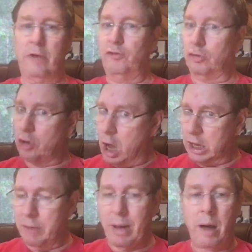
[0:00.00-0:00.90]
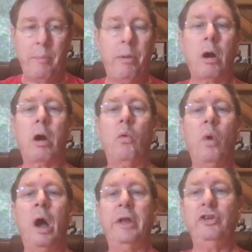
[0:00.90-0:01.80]
you're talking about part
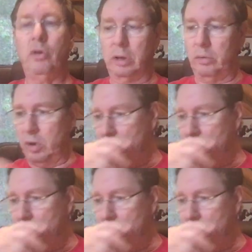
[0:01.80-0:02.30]
one, you can,